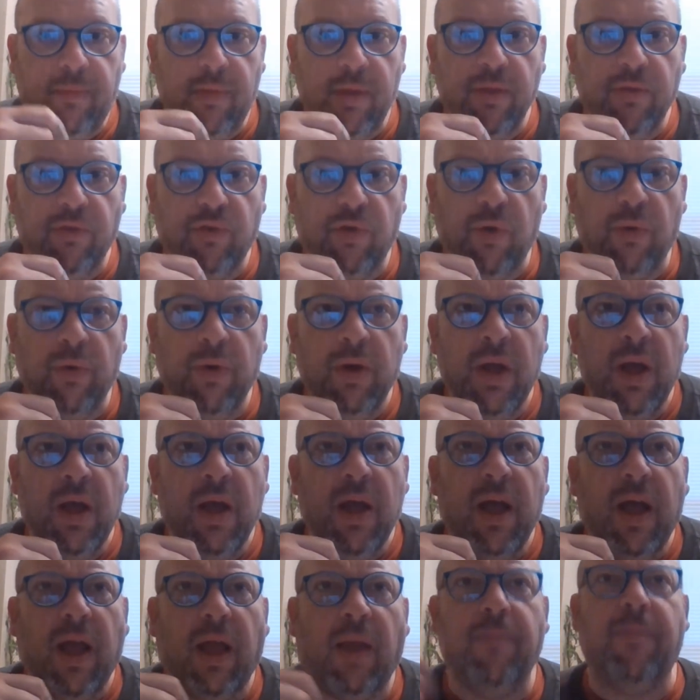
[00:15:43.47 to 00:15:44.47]
So
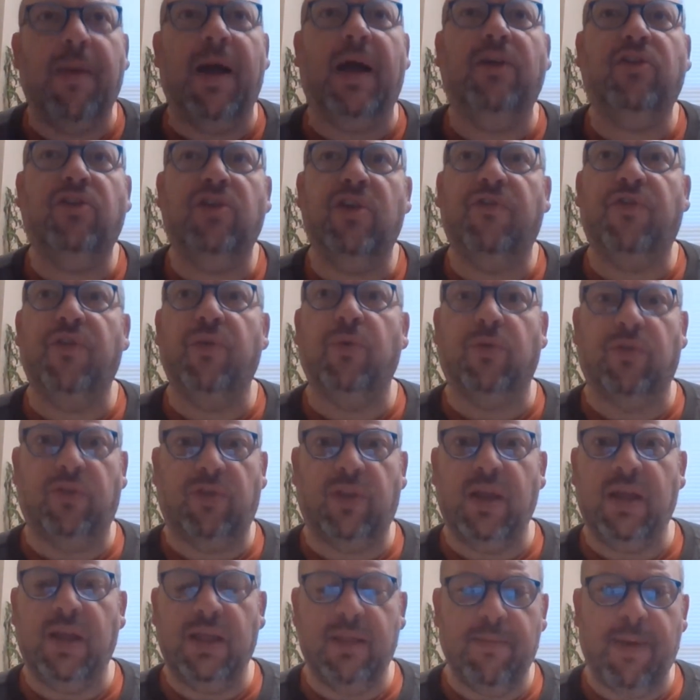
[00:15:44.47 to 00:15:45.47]
imagine if you were
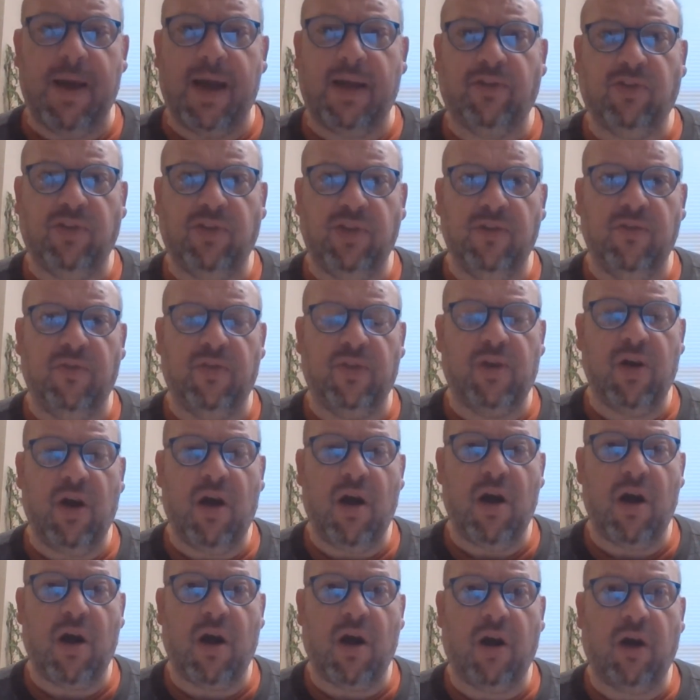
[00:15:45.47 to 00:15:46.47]
sitting in the back seat of the
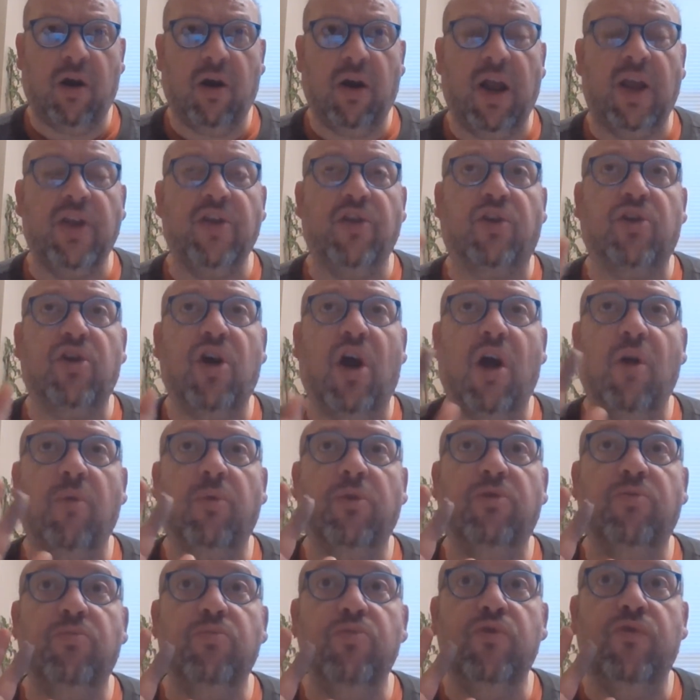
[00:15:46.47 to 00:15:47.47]
car and your car
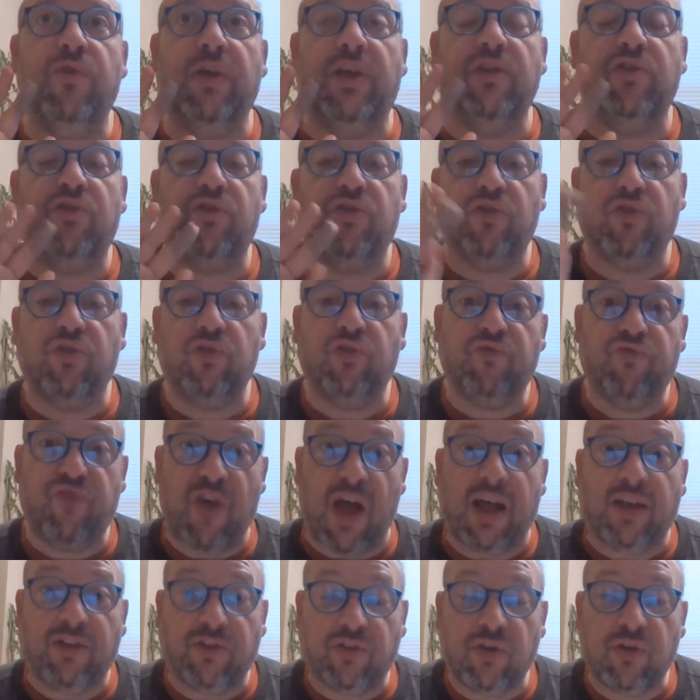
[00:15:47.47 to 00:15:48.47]
was moving
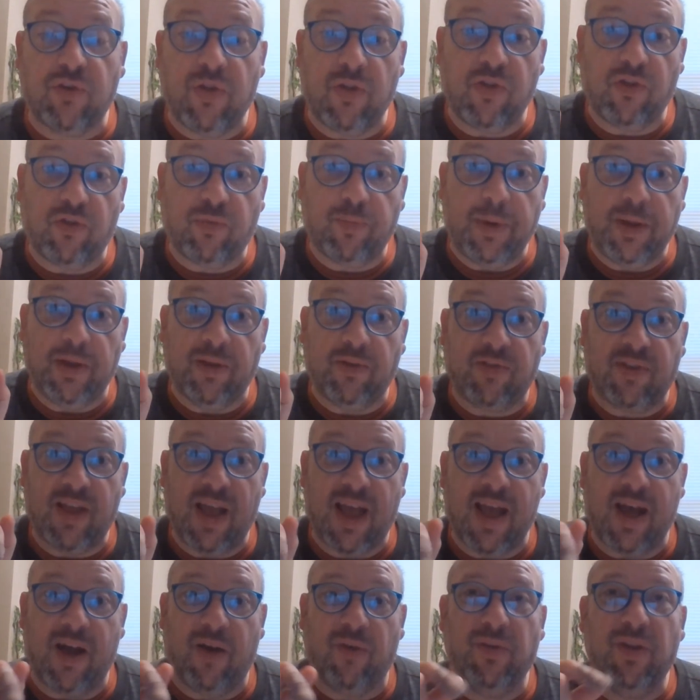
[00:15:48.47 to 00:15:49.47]
faster than the speed of
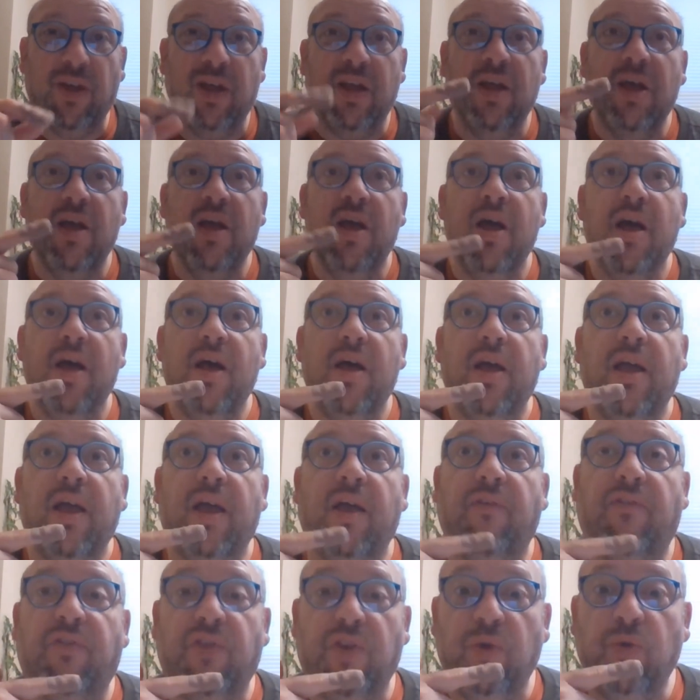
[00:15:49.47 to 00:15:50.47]
sound.
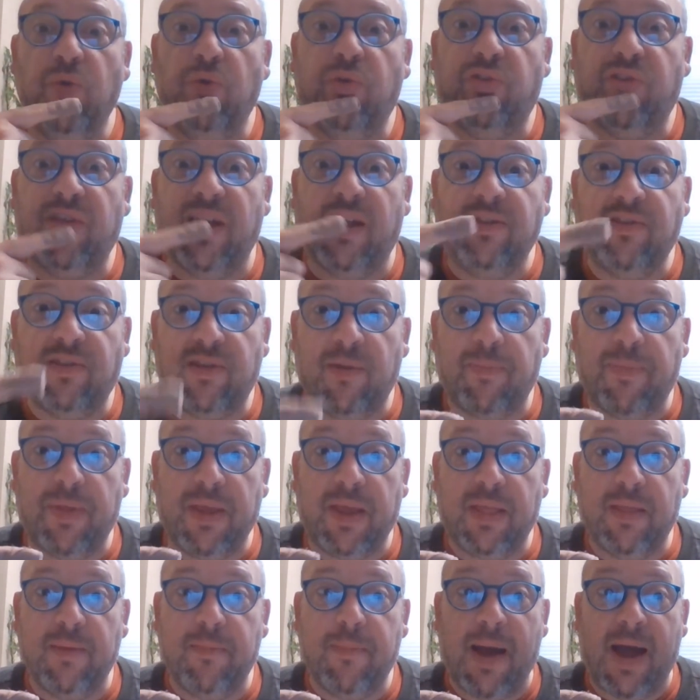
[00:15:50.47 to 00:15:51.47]
If you said something
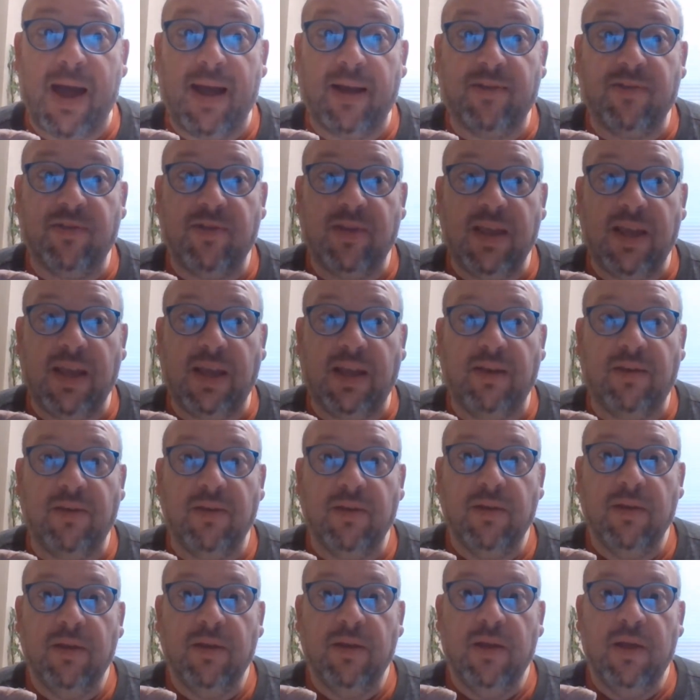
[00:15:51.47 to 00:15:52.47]
in the back seat,
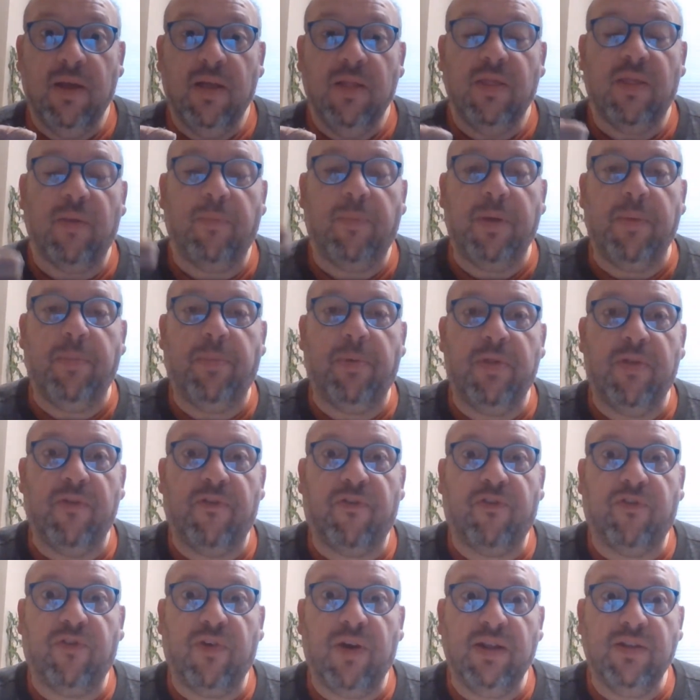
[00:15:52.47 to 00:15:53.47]
the people in the
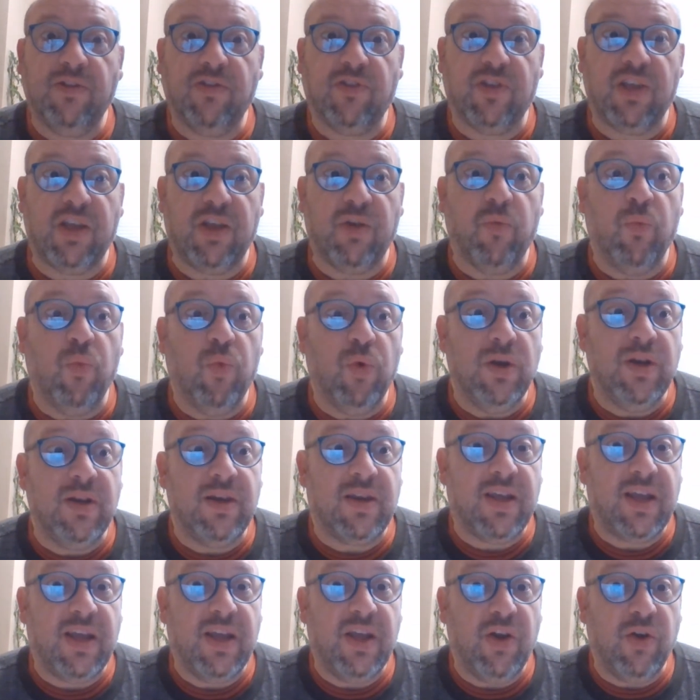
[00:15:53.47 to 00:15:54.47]
front seat wouldn't
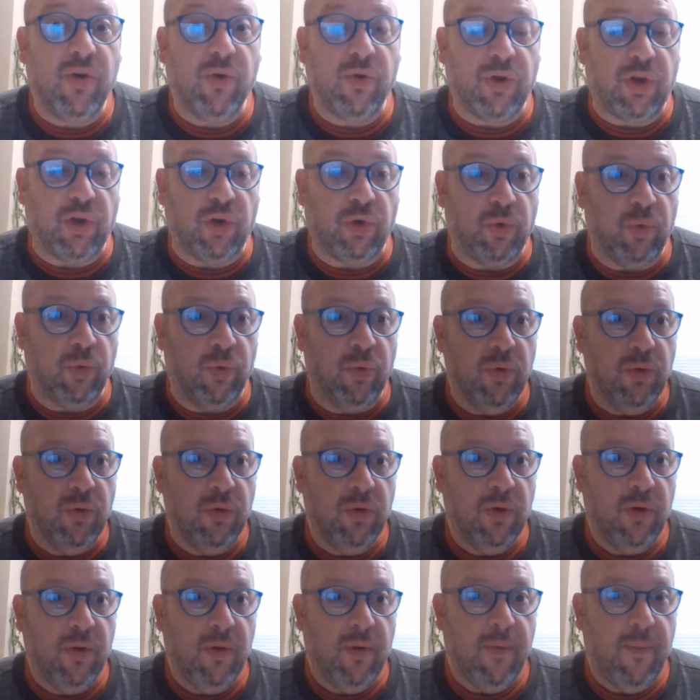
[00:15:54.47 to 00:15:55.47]
hear you
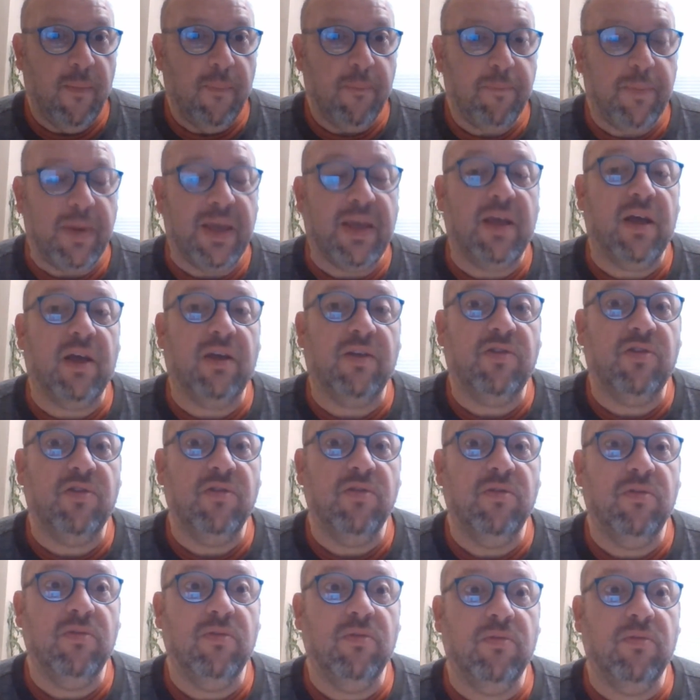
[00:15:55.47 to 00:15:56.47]
because